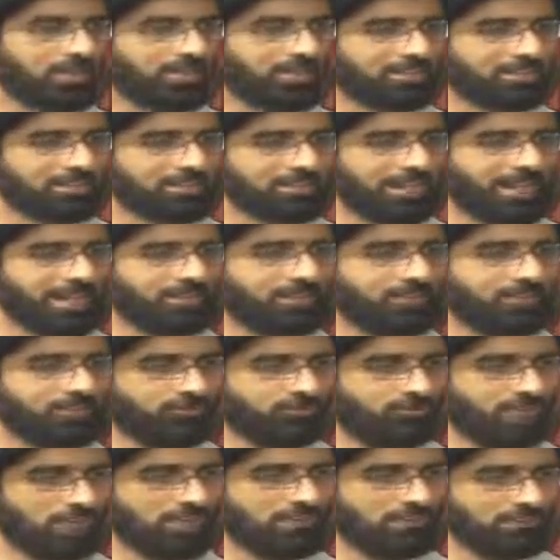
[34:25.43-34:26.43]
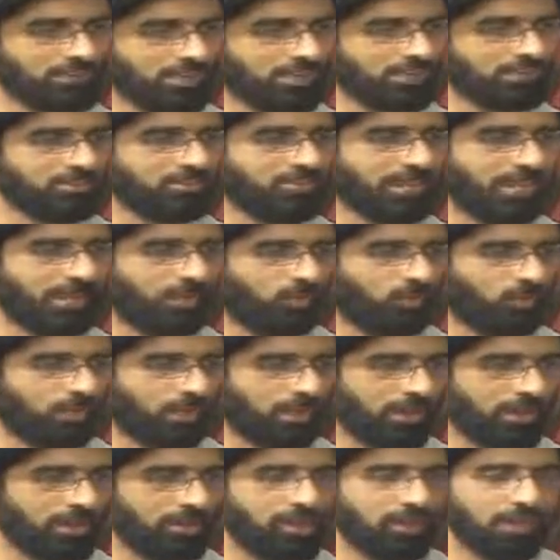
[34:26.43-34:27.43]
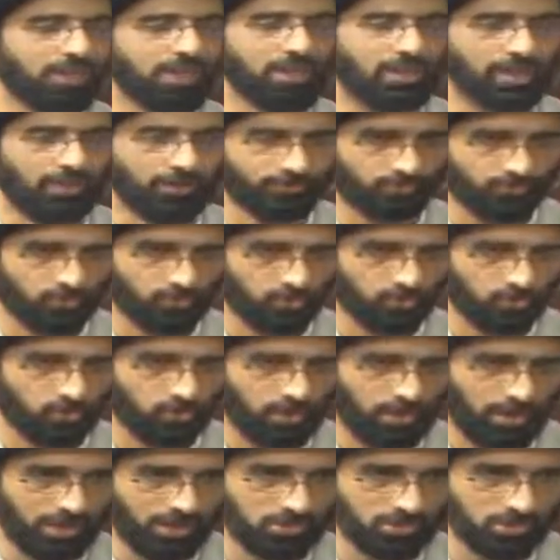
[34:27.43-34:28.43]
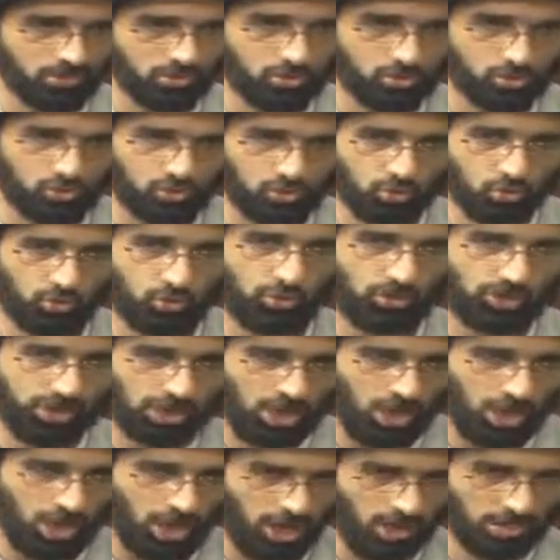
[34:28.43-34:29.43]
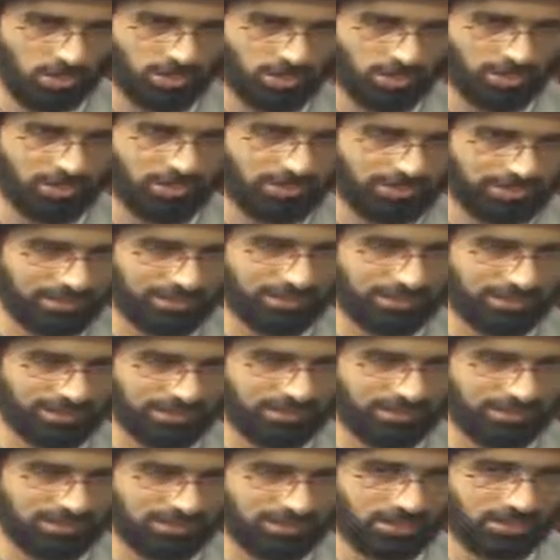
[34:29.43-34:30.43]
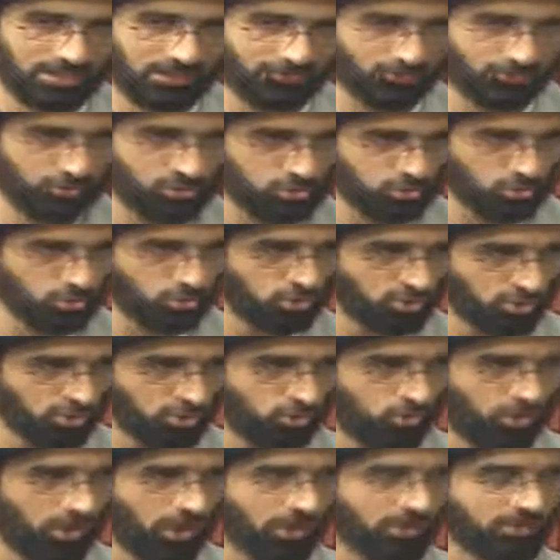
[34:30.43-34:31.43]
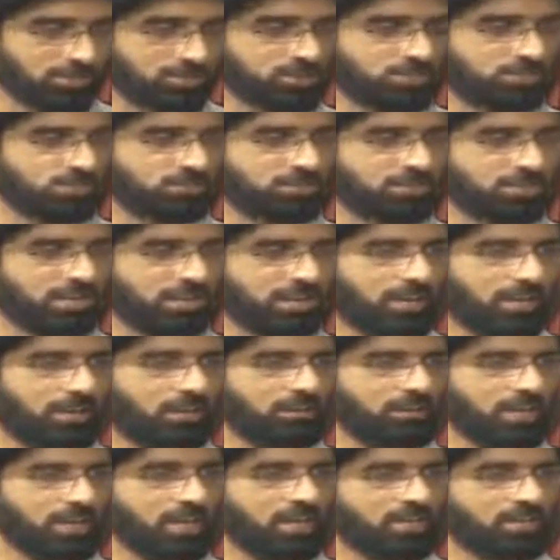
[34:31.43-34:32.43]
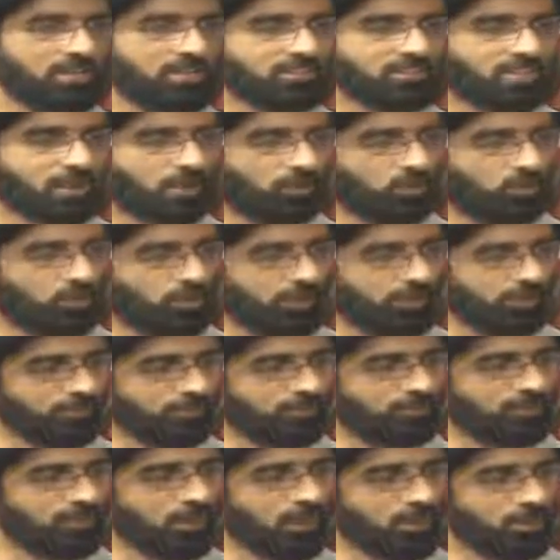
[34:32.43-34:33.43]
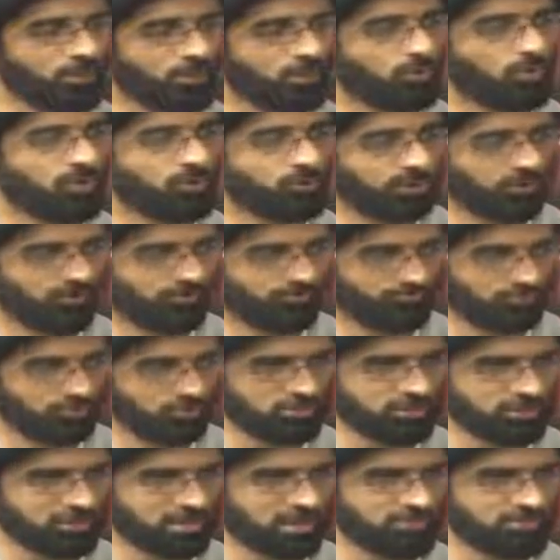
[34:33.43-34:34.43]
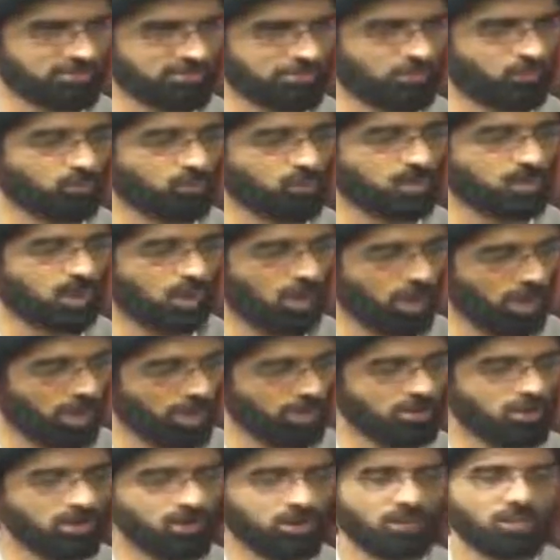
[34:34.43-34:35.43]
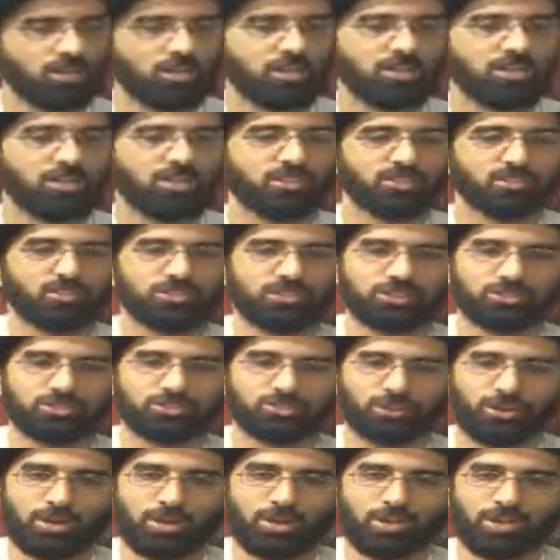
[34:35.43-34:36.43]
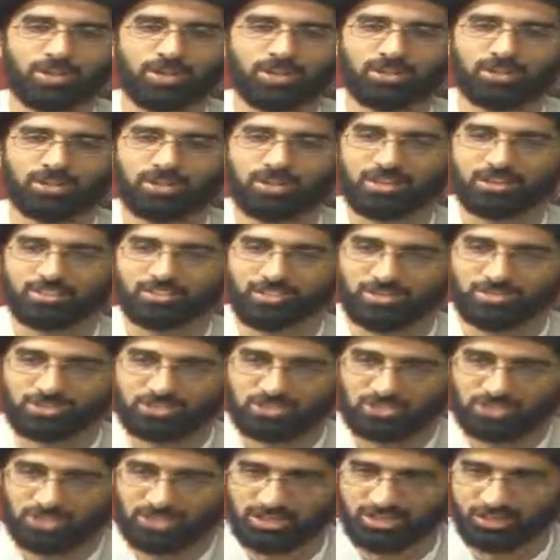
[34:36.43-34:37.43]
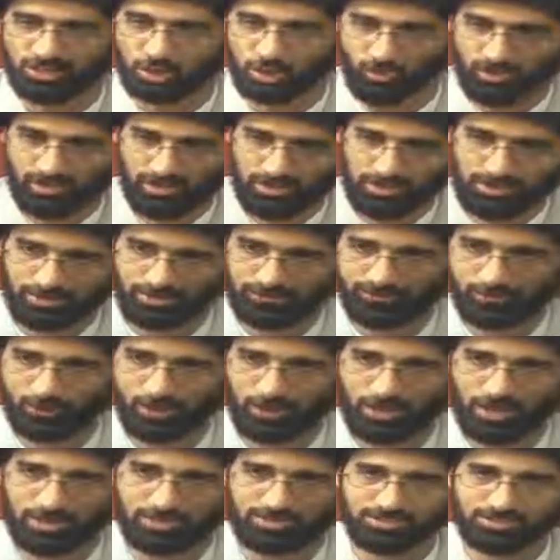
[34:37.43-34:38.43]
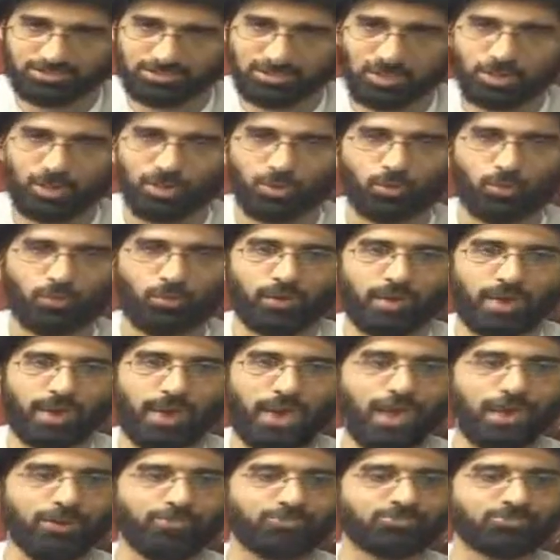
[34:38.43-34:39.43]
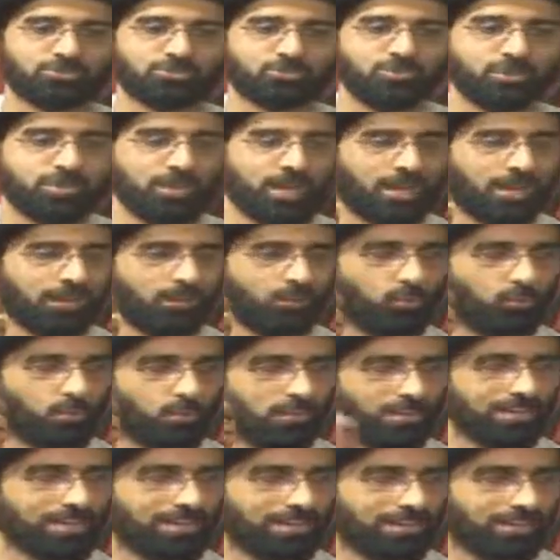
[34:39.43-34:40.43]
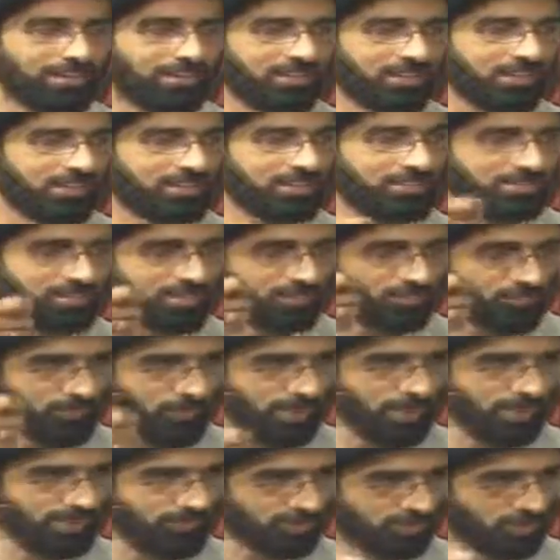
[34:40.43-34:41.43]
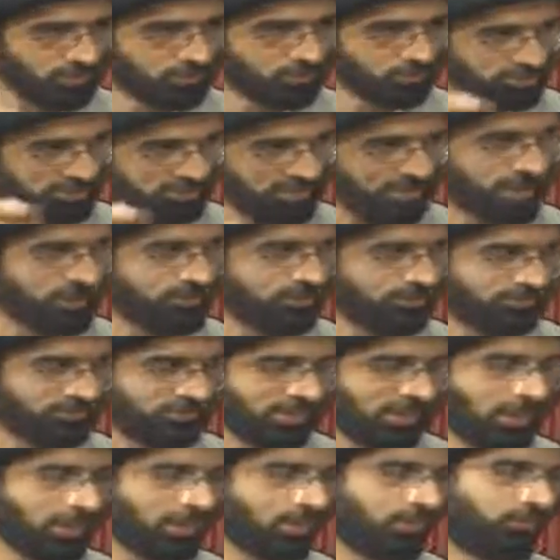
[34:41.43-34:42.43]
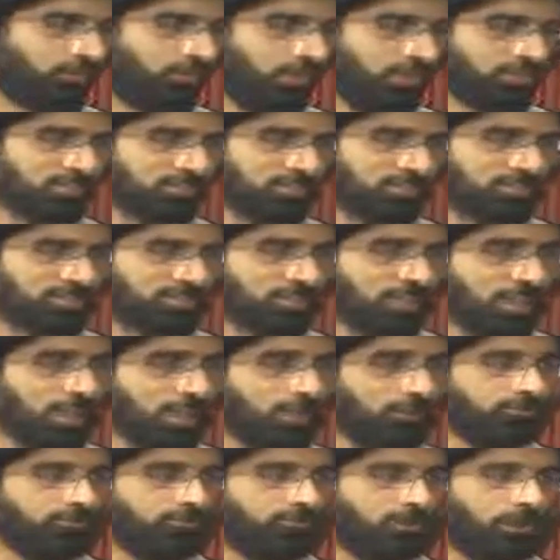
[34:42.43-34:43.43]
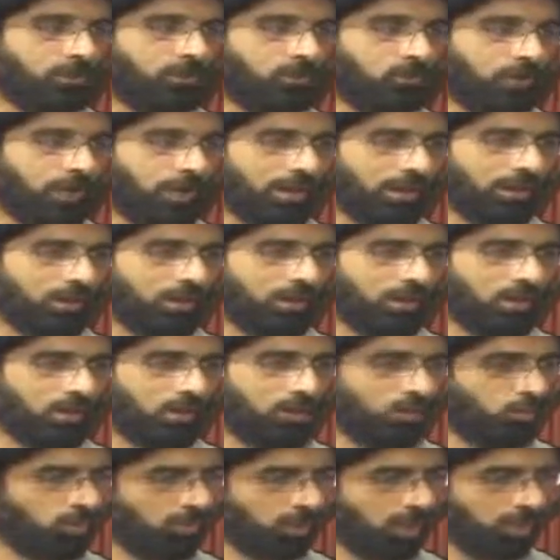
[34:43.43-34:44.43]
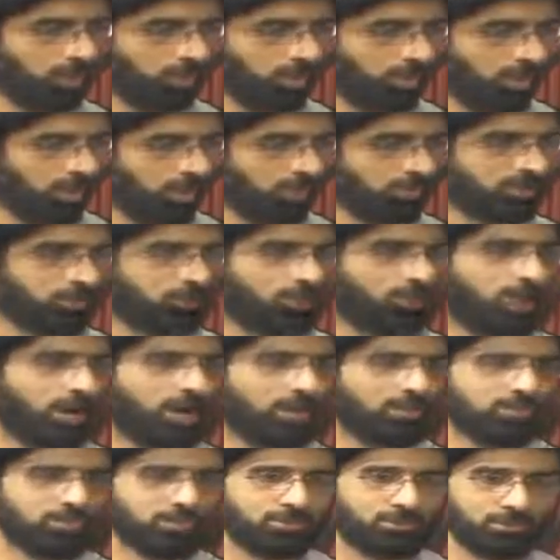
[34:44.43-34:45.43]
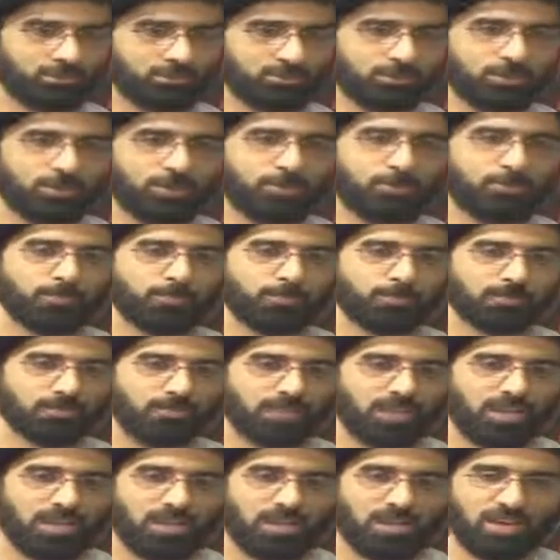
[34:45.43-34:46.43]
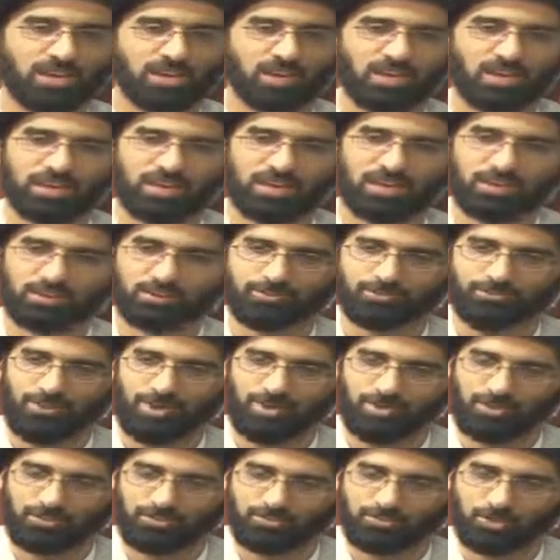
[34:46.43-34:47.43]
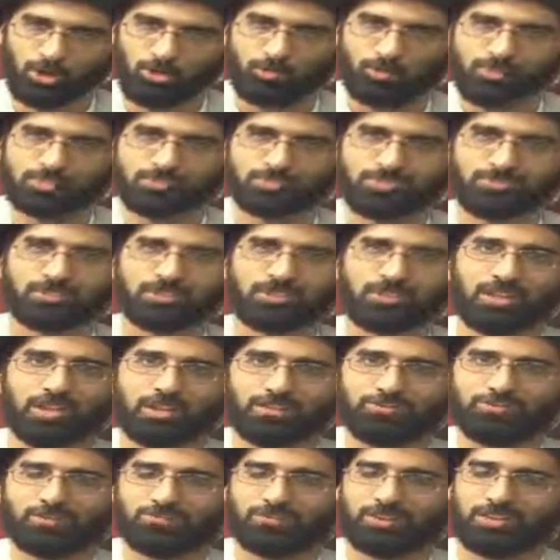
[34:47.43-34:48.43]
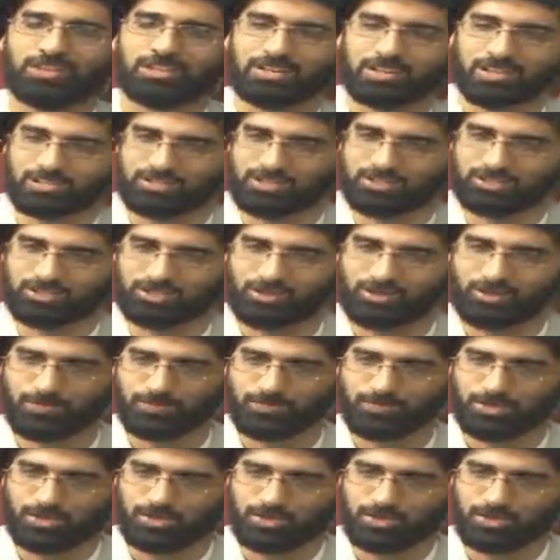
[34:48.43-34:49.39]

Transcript: to sacrifice in that way, if we want to truly honor Lady Khadijah, and if we truly want to say that we follow in her footsteps and we honor the trail that she illuminated for us, we have to be willing to make those type of sacrifices if and when we are called upon to do so. In the final moments of the life of Lady Khadijah,